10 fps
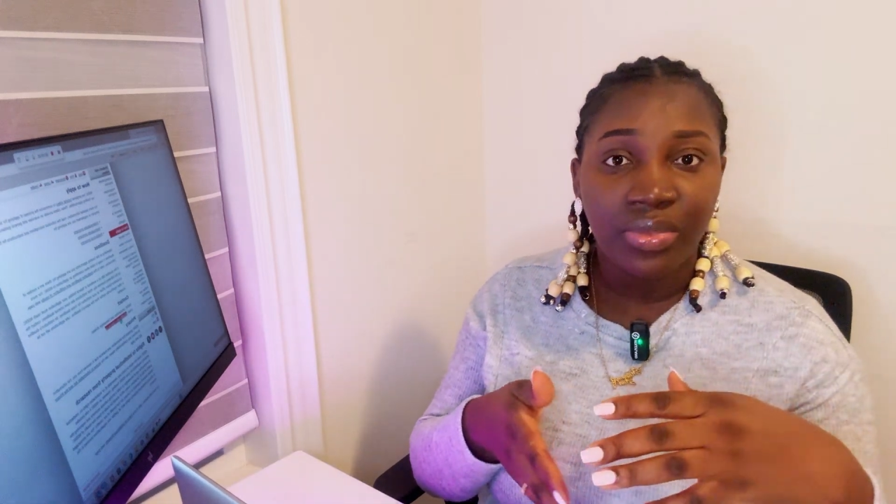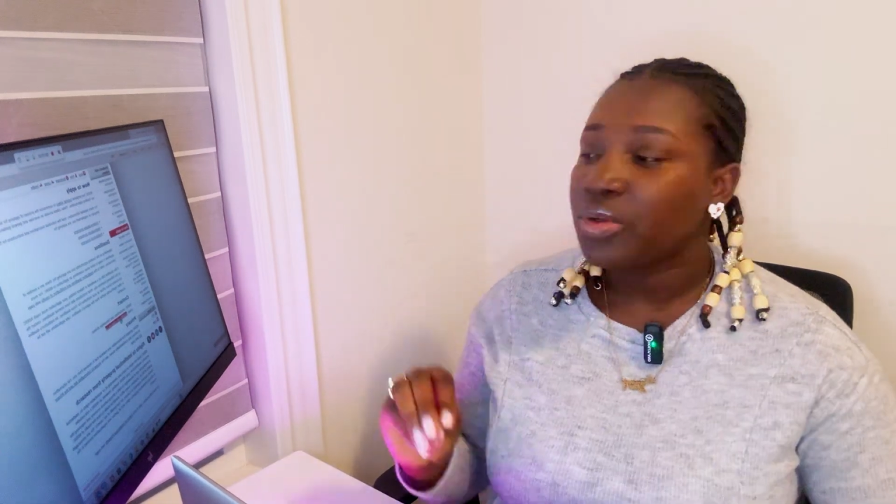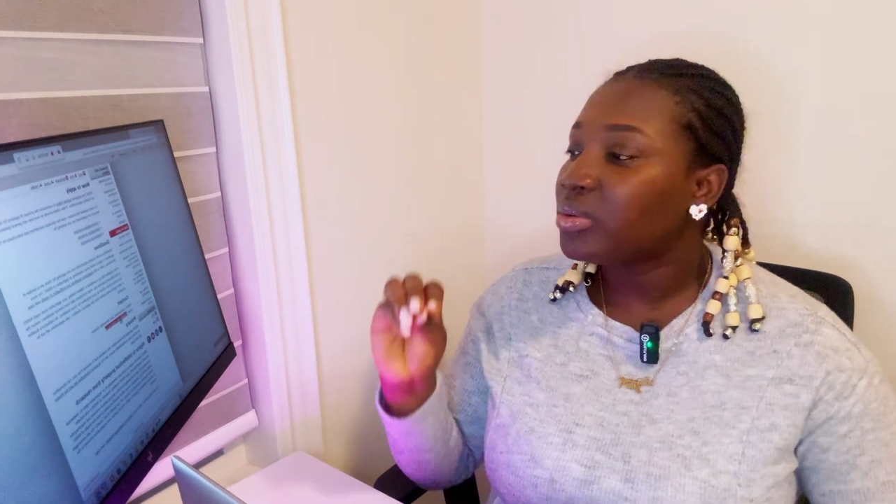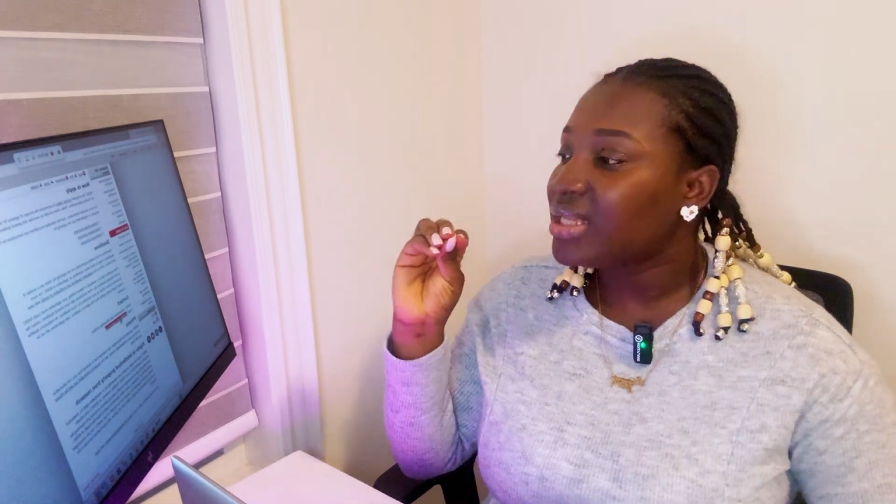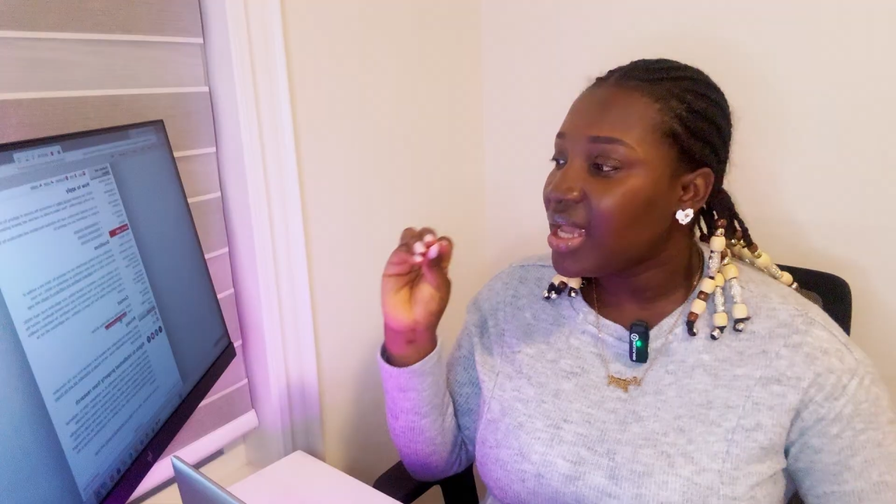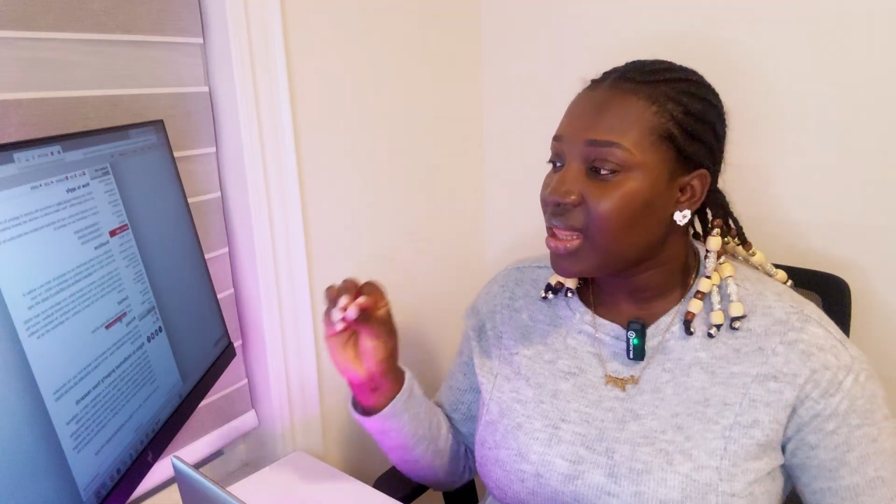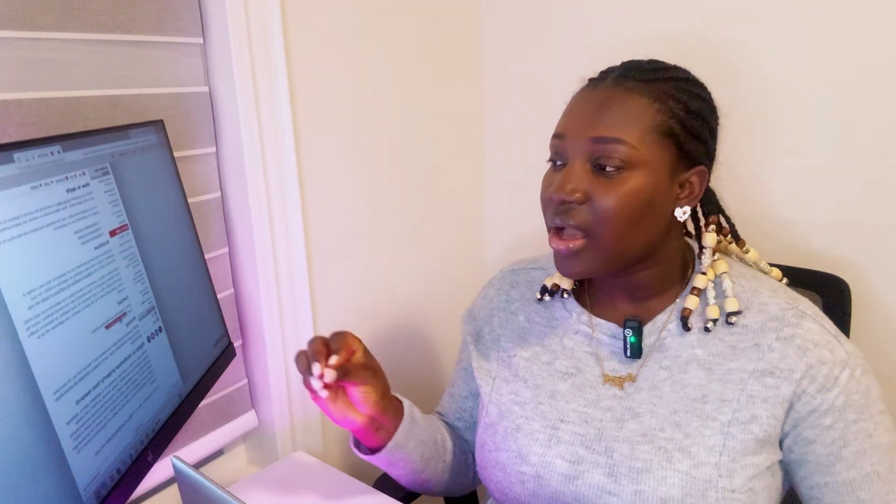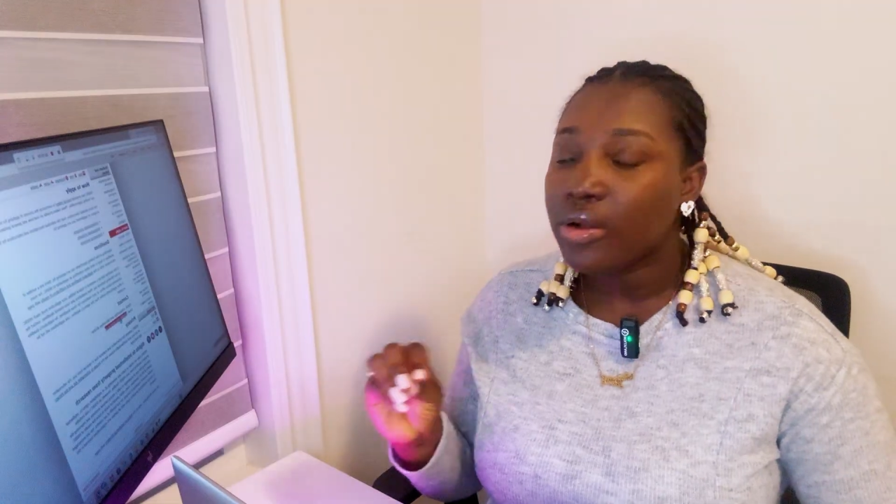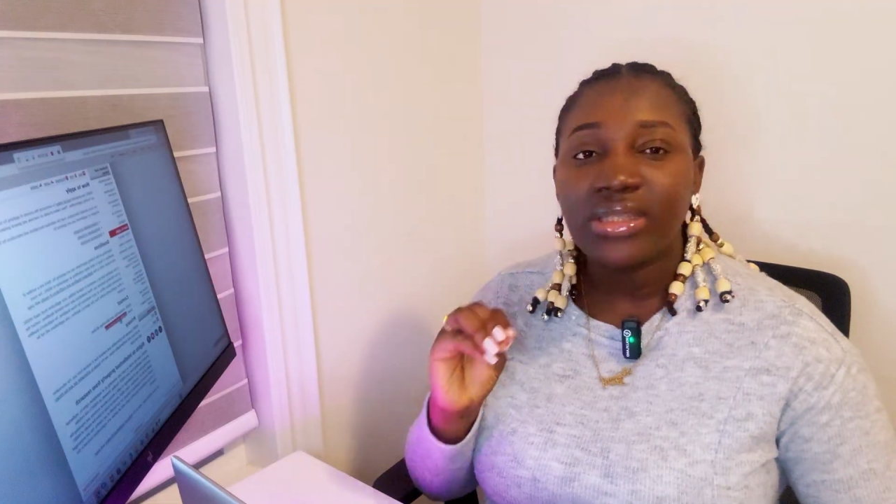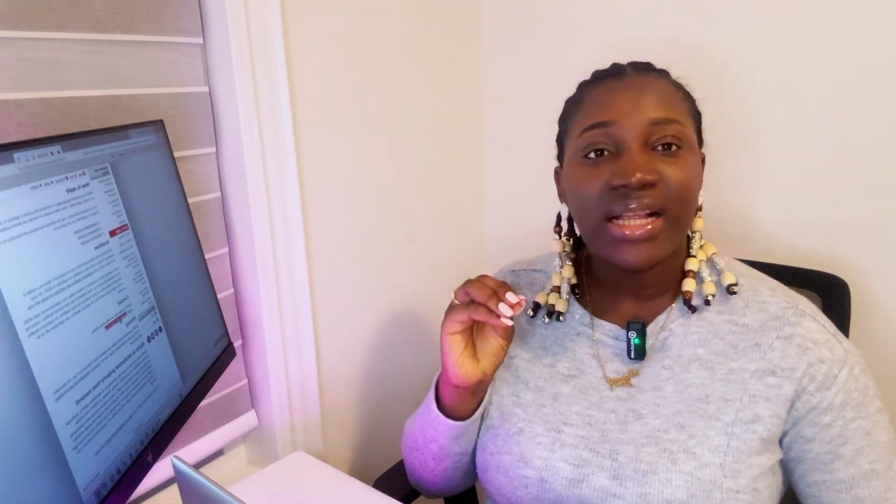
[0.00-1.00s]
So take
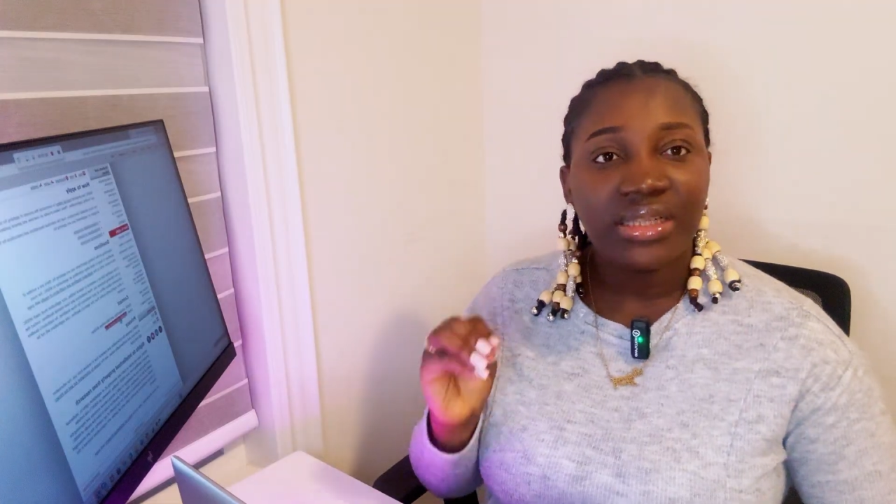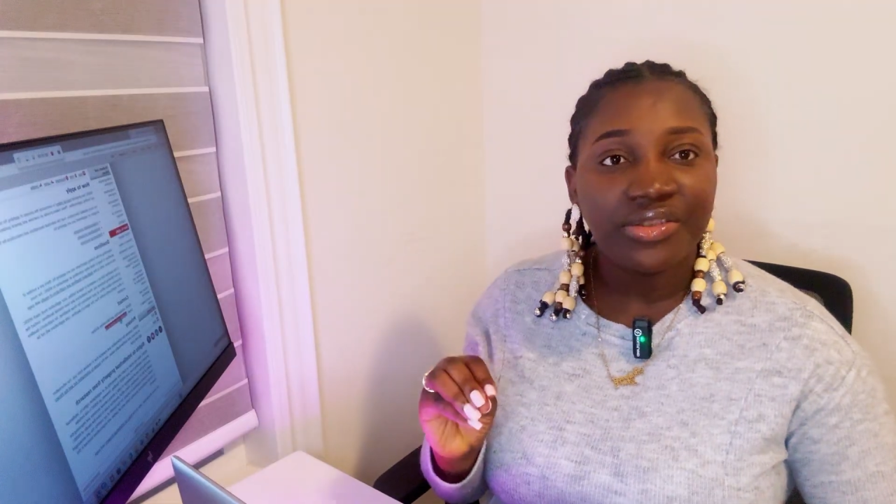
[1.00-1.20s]
their contact